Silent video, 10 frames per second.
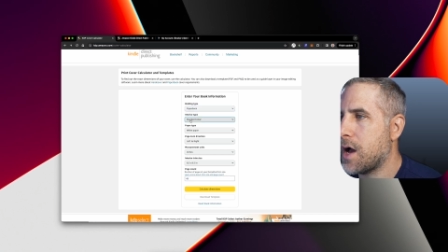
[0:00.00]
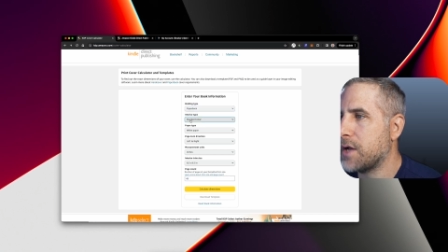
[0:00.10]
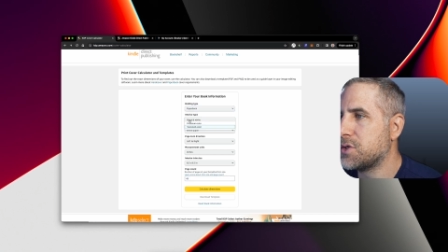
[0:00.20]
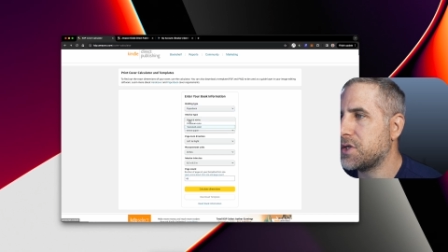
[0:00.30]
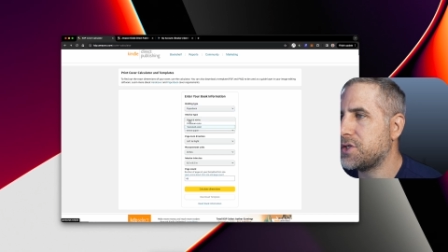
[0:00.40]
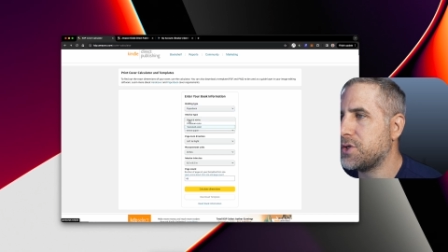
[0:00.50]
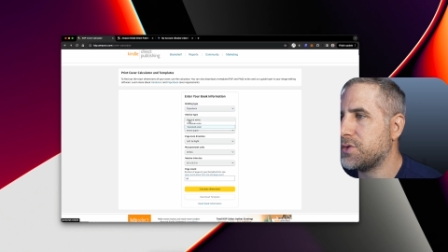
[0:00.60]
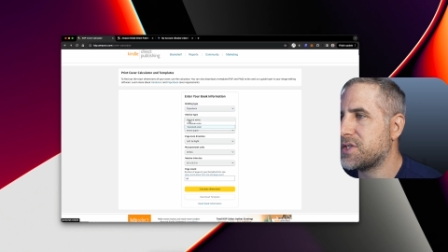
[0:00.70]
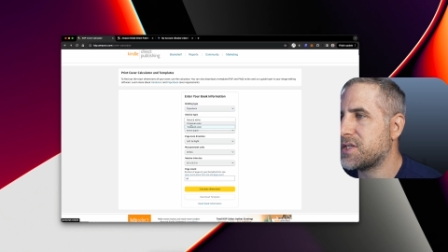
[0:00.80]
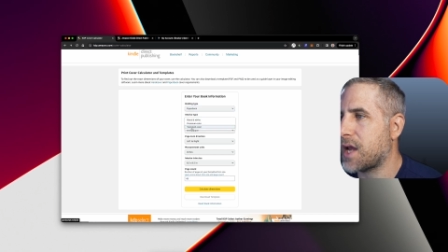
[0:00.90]
I usually
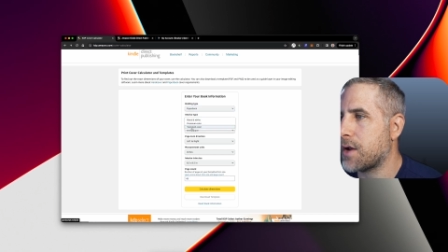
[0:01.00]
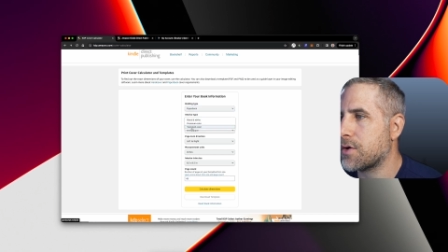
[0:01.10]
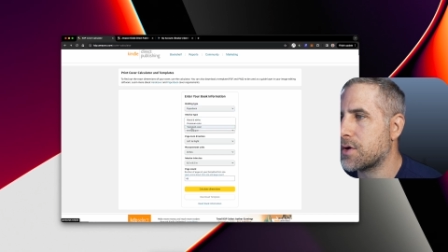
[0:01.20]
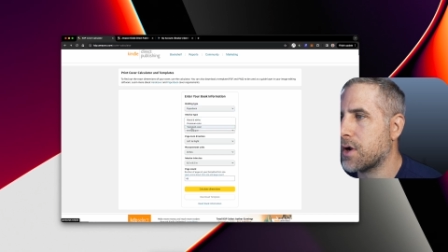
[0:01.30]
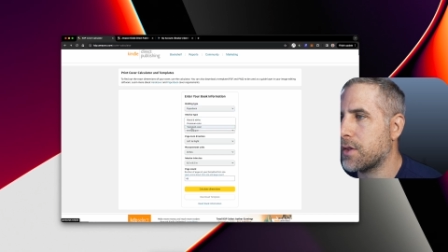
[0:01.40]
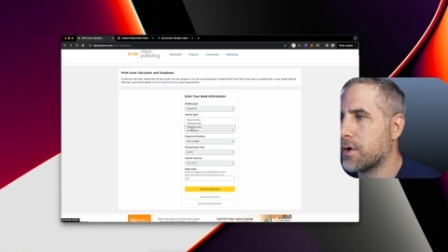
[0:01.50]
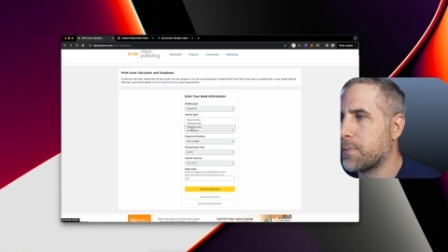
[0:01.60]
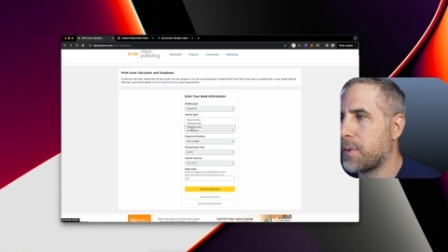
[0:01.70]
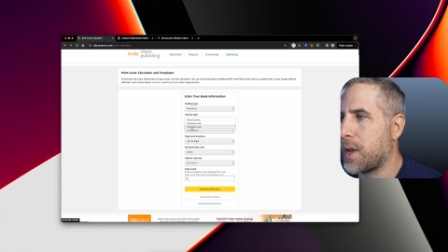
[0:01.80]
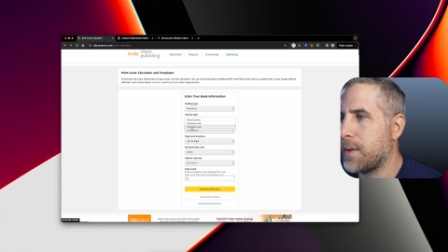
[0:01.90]
choose standard color
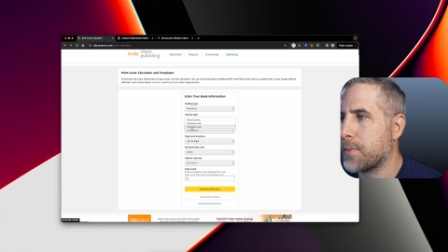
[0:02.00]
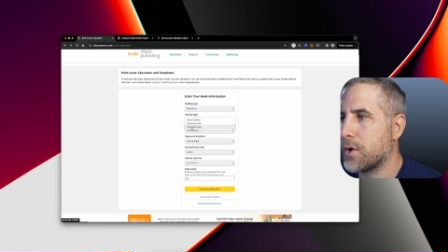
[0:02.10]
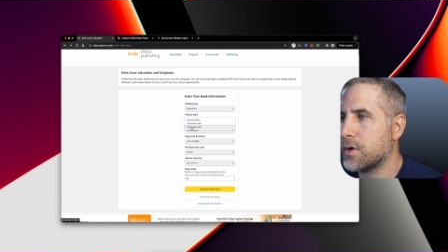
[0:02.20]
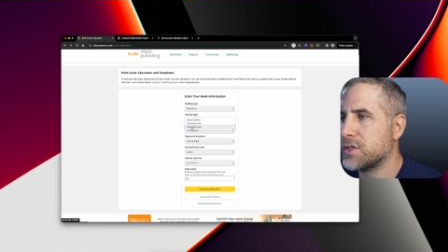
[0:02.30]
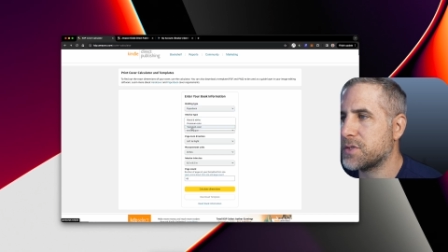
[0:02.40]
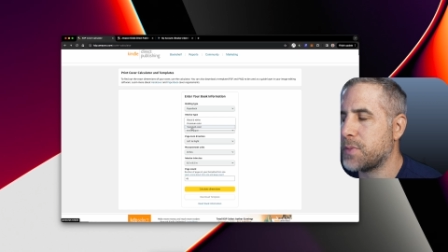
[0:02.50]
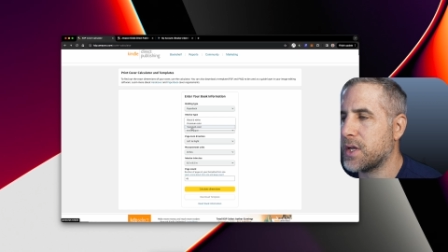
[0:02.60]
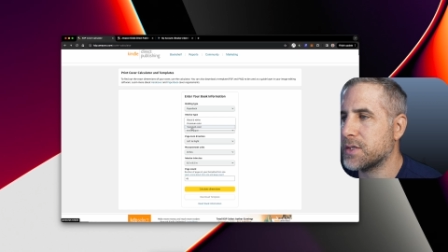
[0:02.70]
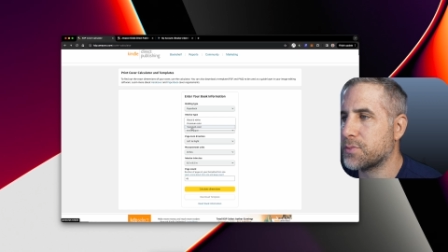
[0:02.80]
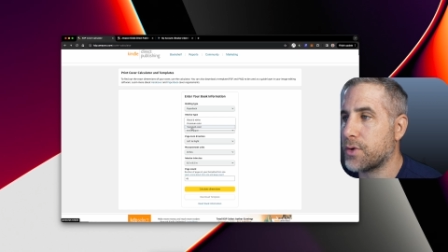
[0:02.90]
paper just
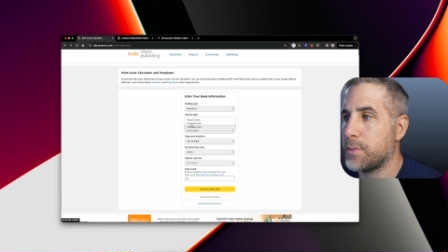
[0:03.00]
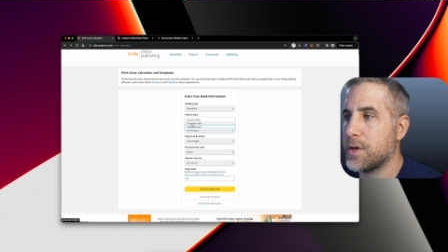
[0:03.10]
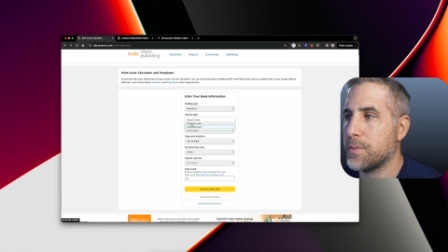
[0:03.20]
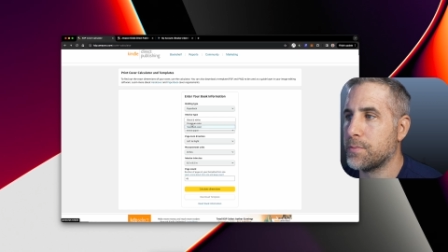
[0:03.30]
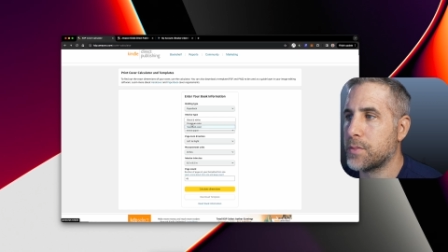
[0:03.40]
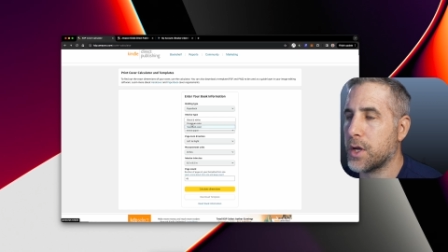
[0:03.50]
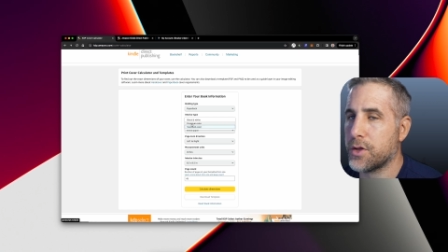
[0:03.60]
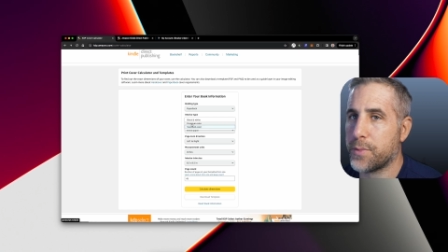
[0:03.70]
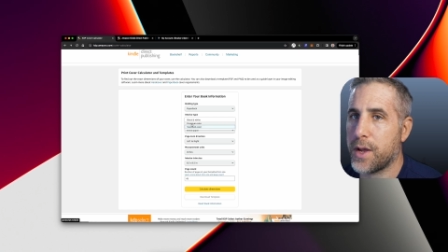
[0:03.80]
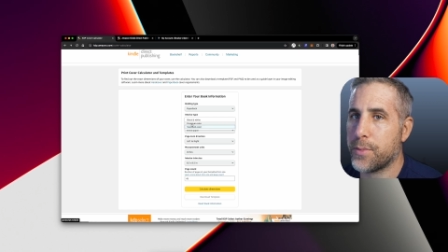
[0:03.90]
because premium
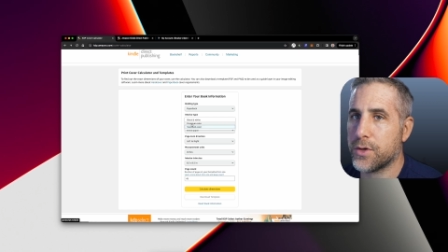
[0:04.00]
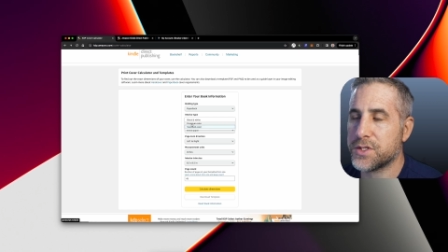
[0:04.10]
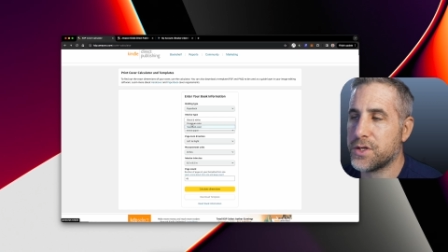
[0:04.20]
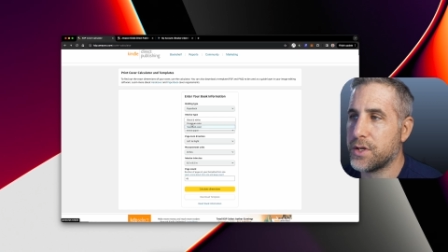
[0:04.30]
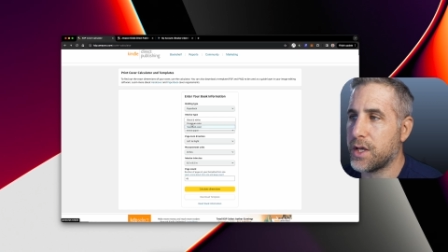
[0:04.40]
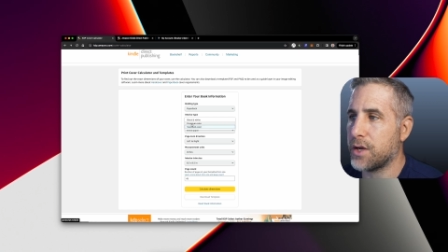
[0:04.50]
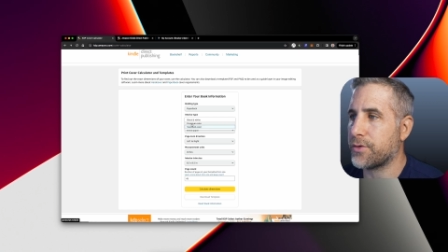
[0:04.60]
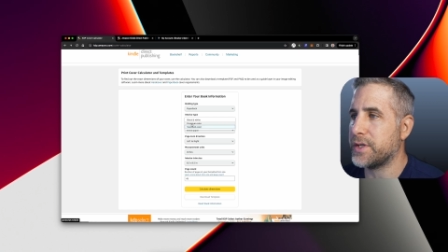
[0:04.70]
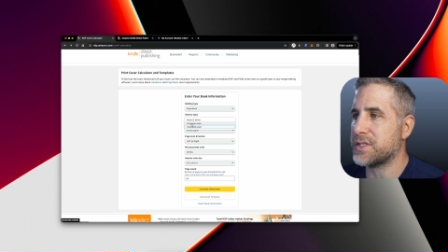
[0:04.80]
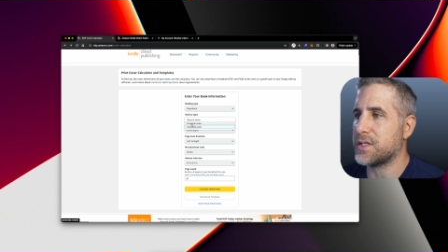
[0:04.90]
color paper is going to
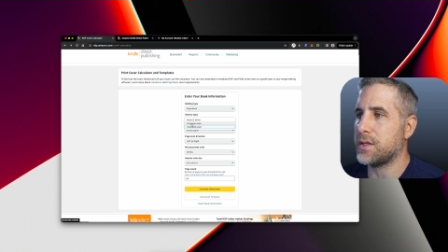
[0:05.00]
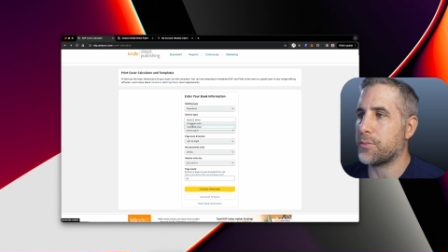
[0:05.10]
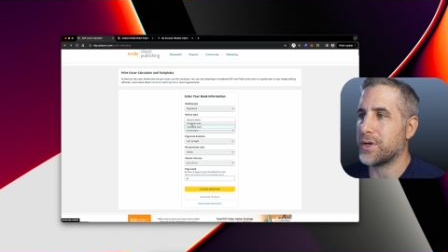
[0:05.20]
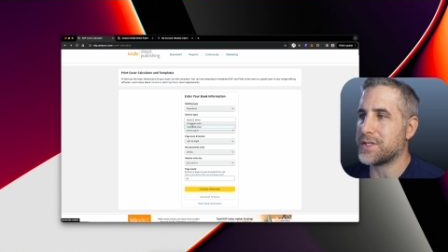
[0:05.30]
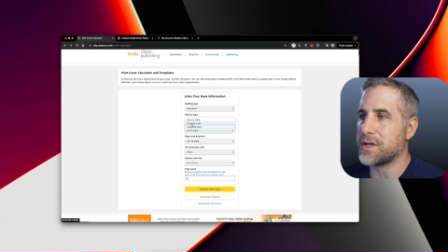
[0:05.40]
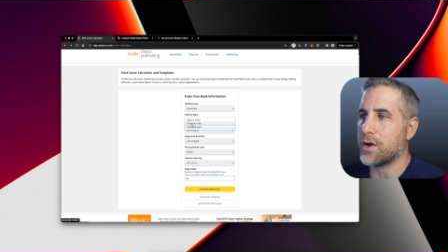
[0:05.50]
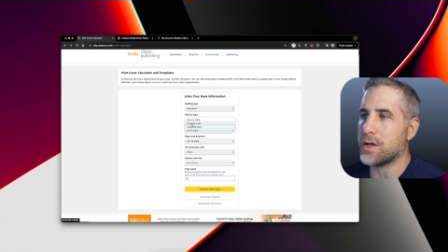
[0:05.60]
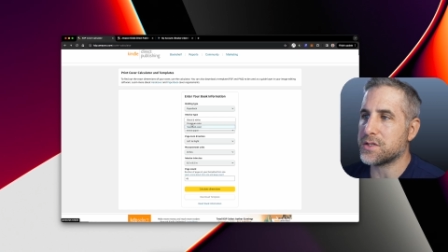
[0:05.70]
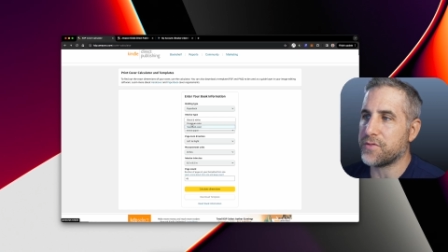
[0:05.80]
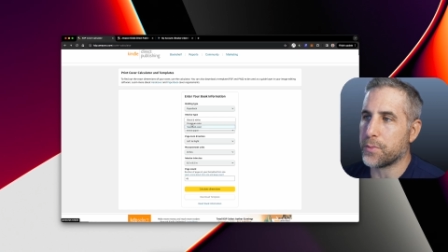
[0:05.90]
increase the printing
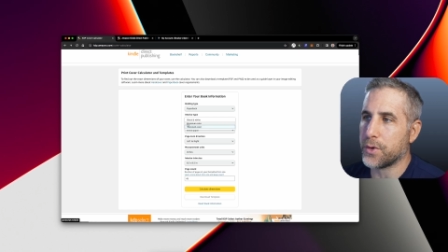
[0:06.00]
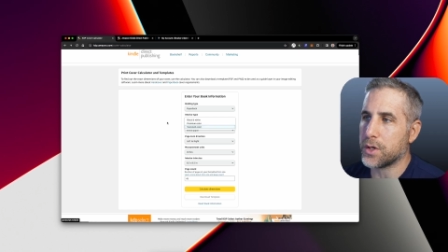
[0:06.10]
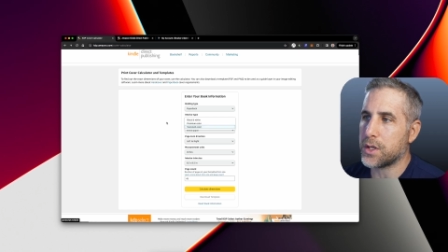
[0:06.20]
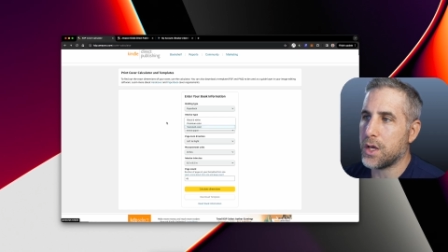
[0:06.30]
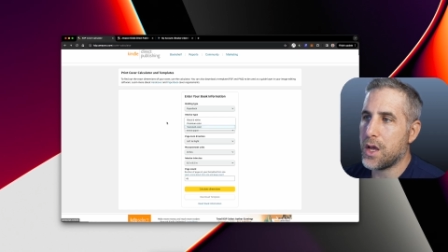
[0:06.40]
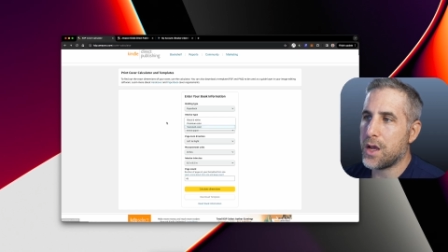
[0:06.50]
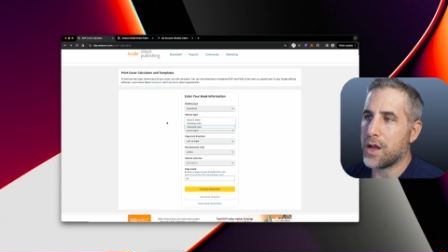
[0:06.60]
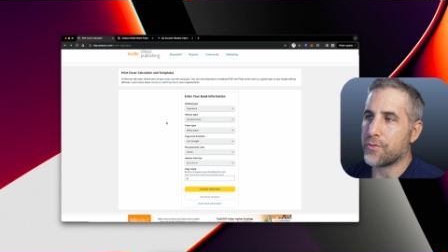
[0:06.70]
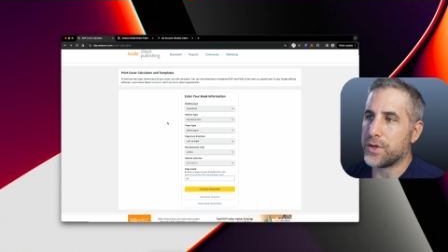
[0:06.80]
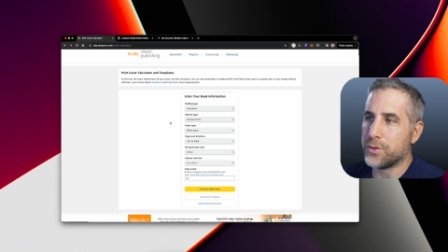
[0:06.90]
cost of your book
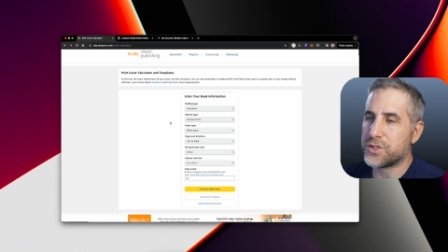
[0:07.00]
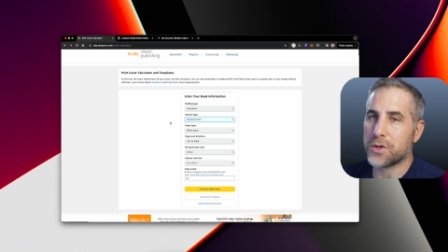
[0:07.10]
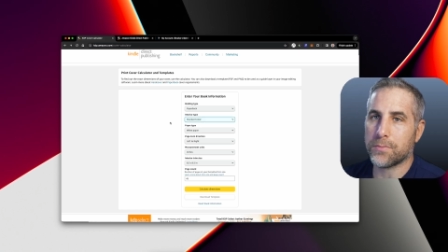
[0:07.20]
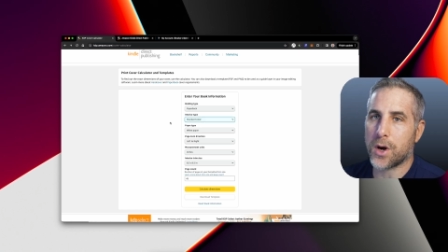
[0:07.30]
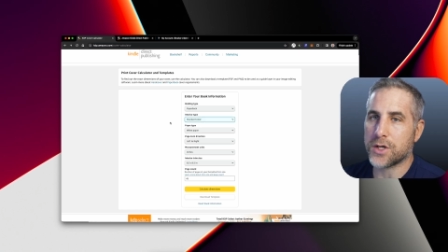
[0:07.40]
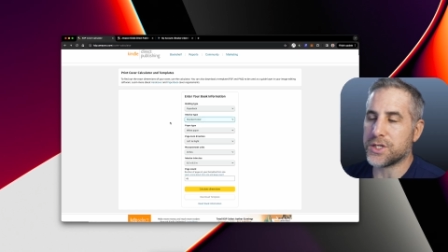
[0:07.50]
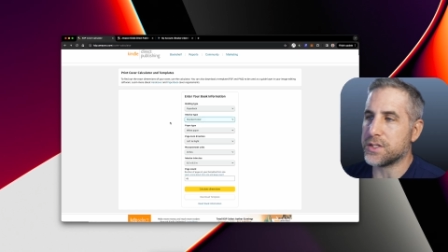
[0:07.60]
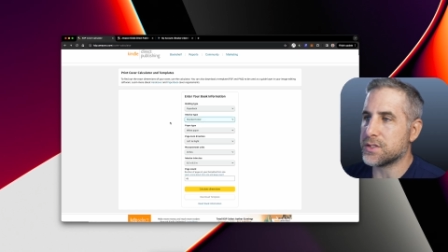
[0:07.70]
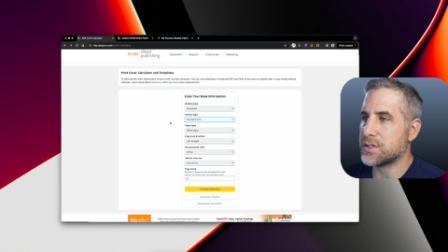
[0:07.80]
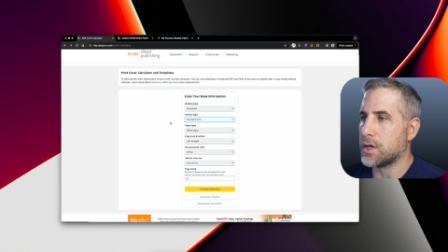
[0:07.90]
and reduce your margins.